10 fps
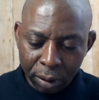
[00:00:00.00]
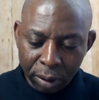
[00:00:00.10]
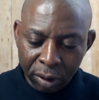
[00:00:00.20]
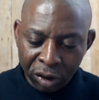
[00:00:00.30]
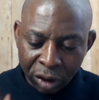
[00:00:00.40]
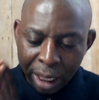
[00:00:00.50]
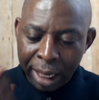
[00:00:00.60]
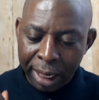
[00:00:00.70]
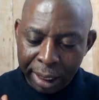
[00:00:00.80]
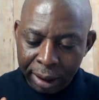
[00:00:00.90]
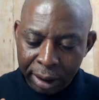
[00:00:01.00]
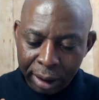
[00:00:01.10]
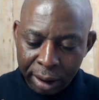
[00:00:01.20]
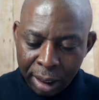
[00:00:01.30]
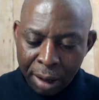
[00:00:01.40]
saying,
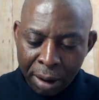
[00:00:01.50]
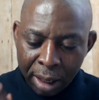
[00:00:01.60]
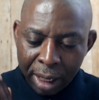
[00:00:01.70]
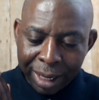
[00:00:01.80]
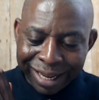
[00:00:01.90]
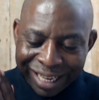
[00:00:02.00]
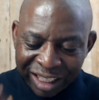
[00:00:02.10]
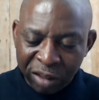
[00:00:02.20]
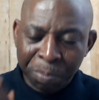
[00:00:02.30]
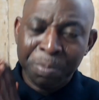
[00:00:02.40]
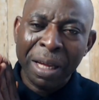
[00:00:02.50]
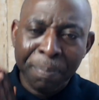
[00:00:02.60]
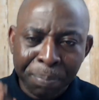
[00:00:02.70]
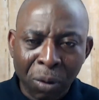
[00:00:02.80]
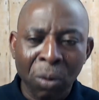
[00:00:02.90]
His
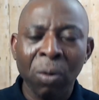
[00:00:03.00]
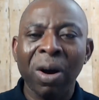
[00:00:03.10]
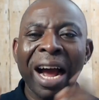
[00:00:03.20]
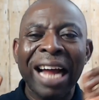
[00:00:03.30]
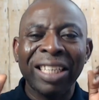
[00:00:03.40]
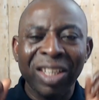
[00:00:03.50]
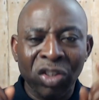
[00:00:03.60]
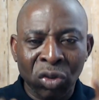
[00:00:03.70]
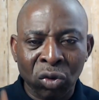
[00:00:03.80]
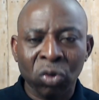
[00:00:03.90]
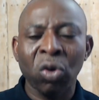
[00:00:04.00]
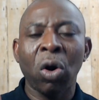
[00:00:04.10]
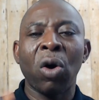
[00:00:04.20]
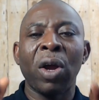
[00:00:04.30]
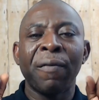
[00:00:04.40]
people are
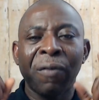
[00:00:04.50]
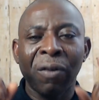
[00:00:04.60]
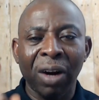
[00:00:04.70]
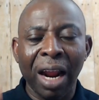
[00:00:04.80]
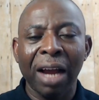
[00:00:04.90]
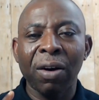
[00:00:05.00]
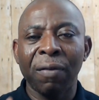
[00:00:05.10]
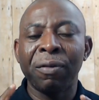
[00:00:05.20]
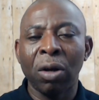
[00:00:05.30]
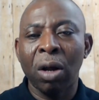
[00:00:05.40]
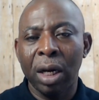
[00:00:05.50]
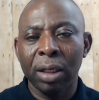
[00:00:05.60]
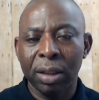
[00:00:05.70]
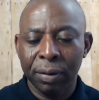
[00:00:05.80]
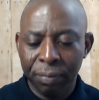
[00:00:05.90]
destroyed for lack of knowledge.
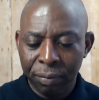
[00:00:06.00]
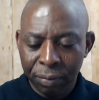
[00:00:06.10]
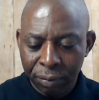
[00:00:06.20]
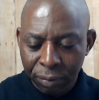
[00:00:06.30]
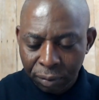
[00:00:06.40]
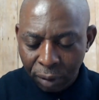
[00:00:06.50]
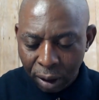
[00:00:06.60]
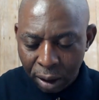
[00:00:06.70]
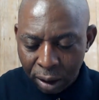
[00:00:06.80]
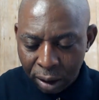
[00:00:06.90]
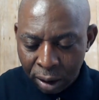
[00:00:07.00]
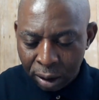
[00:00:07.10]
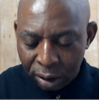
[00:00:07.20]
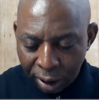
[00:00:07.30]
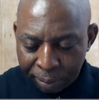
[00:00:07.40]

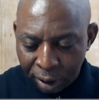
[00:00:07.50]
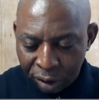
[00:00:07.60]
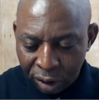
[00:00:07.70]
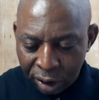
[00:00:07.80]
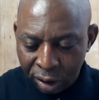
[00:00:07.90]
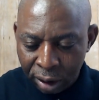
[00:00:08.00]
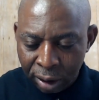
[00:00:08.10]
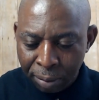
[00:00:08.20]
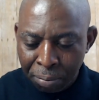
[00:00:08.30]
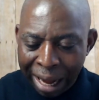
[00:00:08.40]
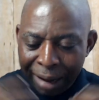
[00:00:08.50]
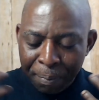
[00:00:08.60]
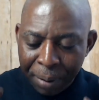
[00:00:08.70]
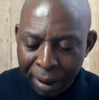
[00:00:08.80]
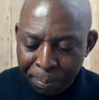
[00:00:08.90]
Chapter 6. My
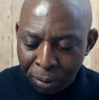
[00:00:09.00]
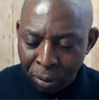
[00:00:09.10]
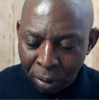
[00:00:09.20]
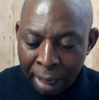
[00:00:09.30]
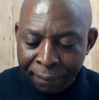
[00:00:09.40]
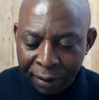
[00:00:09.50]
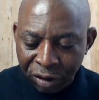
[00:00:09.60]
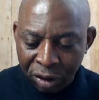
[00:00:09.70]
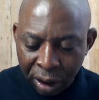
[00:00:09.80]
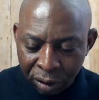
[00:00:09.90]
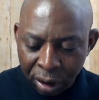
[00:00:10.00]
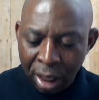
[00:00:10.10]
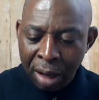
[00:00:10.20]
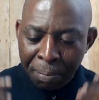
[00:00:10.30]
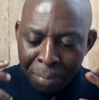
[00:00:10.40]
people, uh, verse 6.
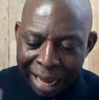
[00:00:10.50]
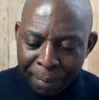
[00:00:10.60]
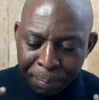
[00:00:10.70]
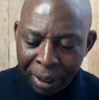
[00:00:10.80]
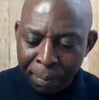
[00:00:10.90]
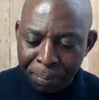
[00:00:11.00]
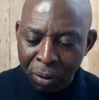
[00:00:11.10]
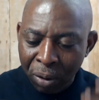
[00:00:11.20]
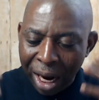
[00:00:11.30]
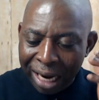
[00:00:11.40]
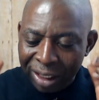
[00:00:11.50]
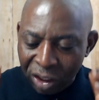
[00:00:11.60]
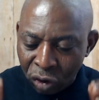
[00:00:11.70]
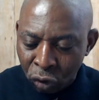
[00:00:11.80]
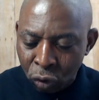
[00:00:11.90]
My people are
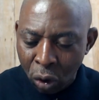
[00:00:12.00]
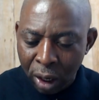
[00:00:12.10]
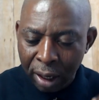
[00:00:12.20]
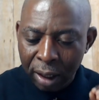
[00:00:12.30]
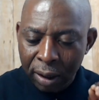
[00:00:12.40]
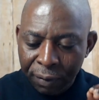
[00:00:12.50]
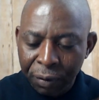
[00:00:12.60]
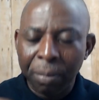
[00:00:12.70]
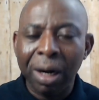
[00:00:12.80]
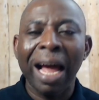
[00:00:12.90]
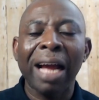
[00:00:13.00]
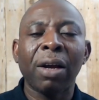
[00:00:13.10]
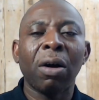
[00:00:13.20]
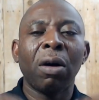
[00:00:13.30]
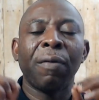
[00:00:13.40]
destroyed from lack
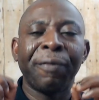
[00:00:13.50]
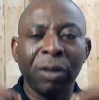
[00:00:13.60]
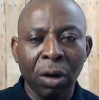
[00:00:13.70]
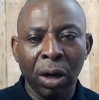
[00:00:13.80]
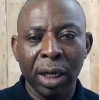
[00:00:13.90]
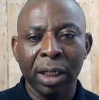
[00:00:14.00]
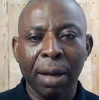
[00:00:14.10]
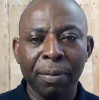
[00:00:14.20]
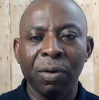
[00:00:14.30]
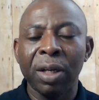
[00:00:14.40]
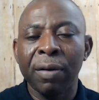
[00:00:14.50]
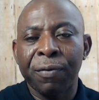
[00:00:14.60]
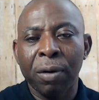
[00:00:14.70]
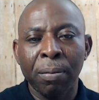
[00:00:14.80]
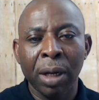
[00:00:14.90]
of knowledge. I'm reading
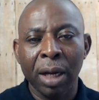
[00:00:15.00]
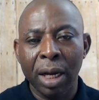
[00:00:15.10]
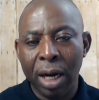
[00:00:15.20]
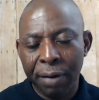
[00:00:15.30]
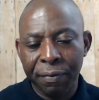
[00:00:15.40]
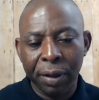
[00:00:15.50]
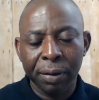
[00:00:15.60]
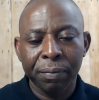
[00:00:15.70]
from uh, NIV.